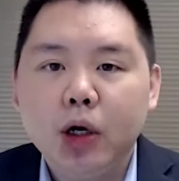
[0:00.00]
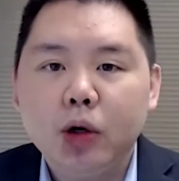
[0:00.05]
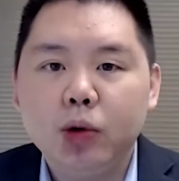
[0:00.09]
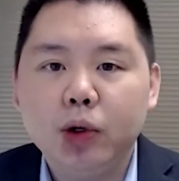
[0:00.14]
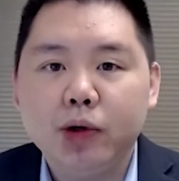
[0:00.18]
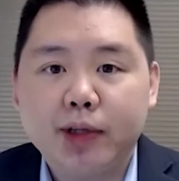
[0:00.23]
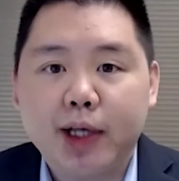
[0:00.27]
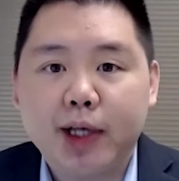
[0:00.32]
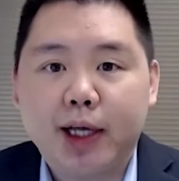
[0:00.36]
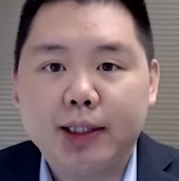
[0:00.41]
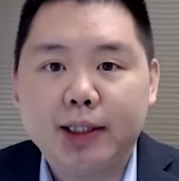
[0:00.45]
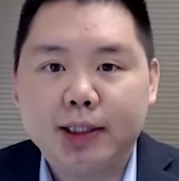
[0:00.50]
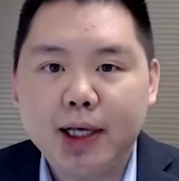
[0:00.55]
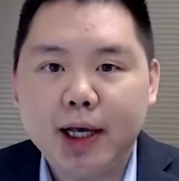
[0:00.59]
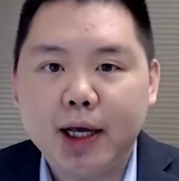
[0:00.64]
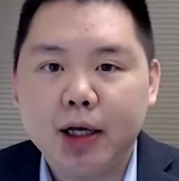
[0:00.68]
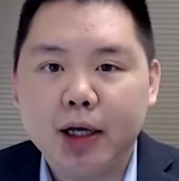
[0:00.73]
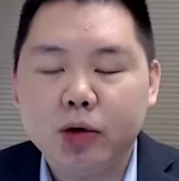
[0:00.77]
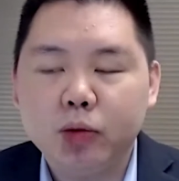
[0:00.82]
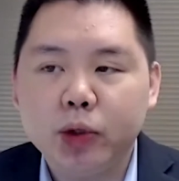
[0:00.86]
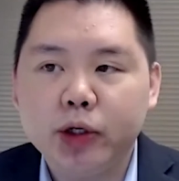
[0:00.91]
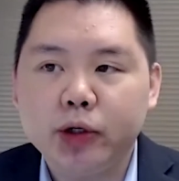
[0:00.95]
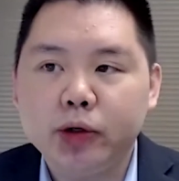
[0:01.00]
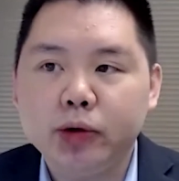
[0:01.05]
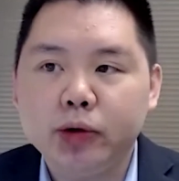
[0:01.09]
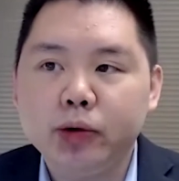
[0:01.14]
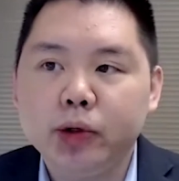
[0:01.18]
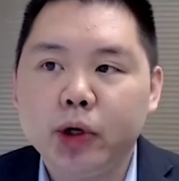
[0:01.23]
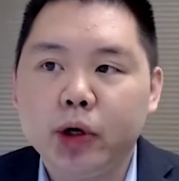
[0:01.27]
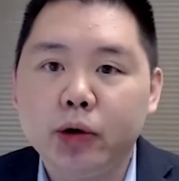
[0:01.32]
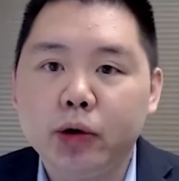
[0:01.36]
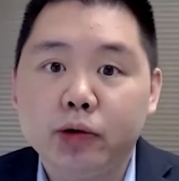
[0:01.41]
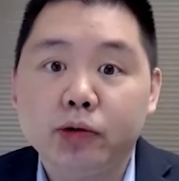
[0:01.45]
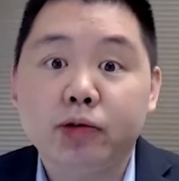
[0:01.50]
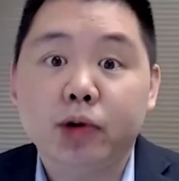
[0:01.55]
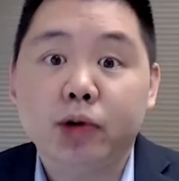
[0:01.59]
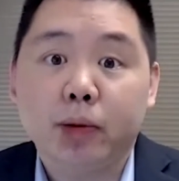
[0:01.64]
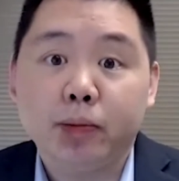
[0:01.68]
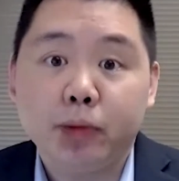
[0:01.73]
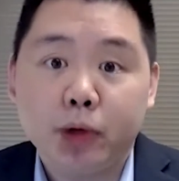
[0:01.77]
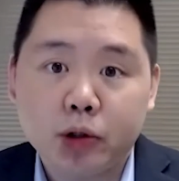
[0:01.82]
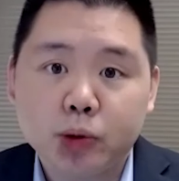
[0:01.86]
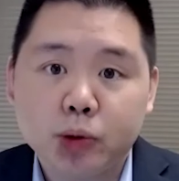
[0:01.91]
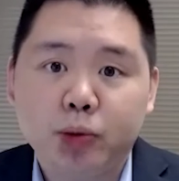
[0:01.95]
With that said, we do note
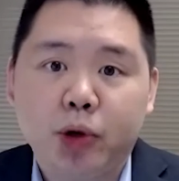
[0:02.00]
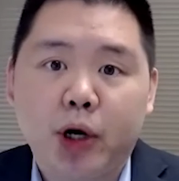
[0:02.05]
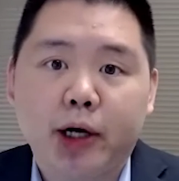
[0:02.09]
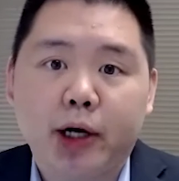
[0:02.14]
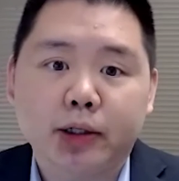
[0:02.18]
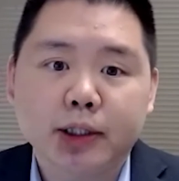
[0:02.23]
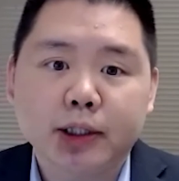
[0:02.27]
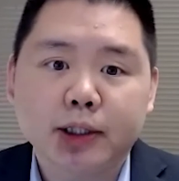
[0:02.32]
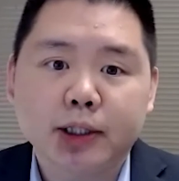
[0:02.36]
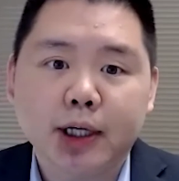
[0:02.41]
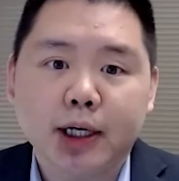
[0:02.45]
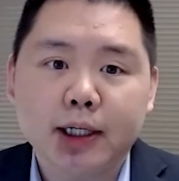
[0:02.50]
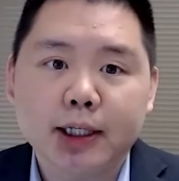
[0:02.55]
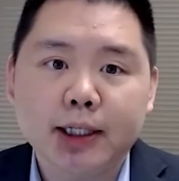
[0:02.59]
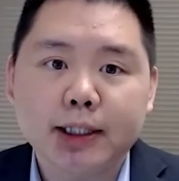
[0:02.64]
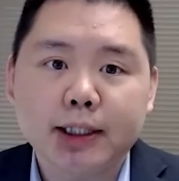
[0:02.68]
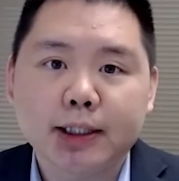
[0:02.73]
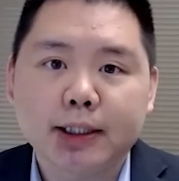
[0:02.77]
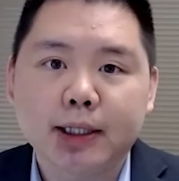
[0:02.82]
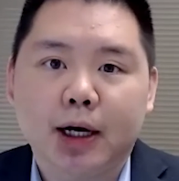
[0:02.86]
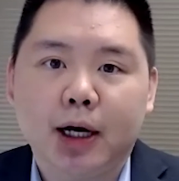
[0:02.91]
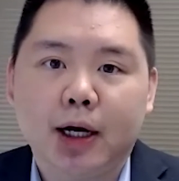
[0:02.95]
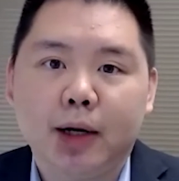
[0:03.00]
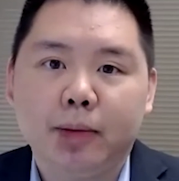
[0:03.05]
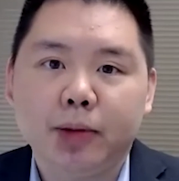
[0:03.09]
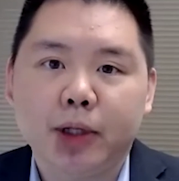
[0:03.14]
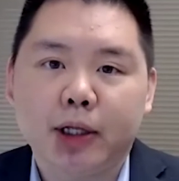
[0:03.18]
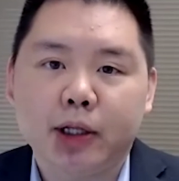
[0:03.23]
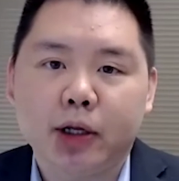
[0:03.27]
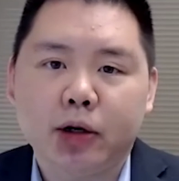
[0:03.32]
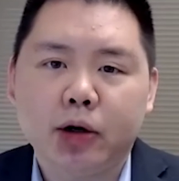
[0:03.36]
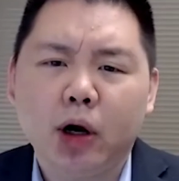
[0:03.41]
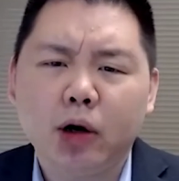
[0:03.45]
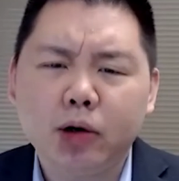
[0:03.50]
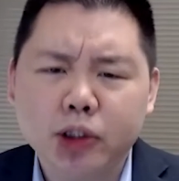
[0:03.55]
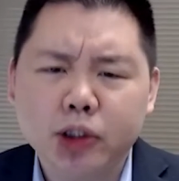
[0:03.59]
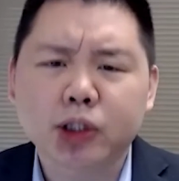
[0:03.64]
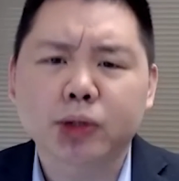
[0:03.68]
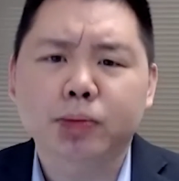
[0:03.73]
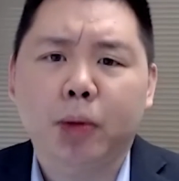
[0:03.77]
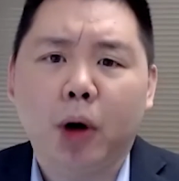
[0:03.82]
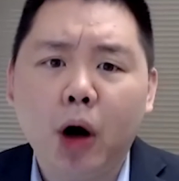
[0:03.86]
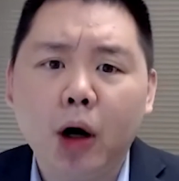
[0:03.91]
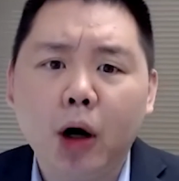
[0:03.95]
from those prior studies that there are a
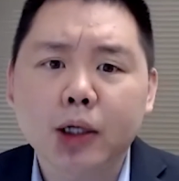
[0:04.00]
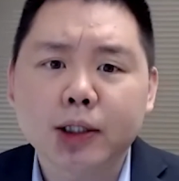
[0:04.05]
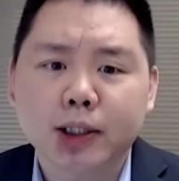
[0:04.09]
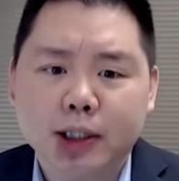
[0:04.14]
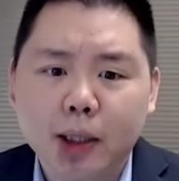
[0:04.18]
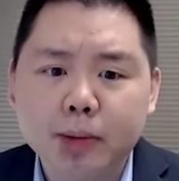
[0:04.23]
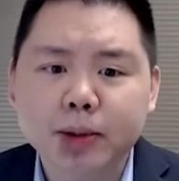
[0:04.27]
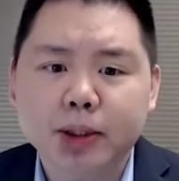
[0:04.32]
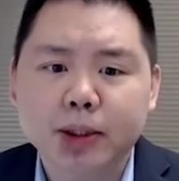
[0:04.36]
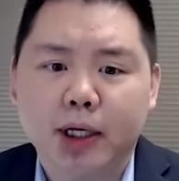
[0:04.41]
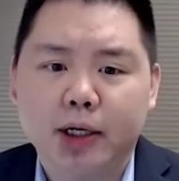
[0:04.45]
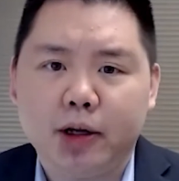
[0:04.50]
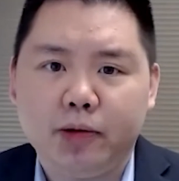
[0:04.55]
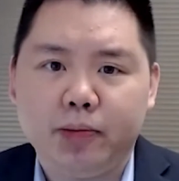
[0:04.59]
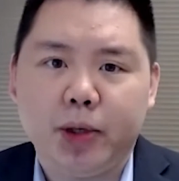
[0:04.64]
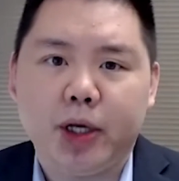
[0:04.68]
small subset of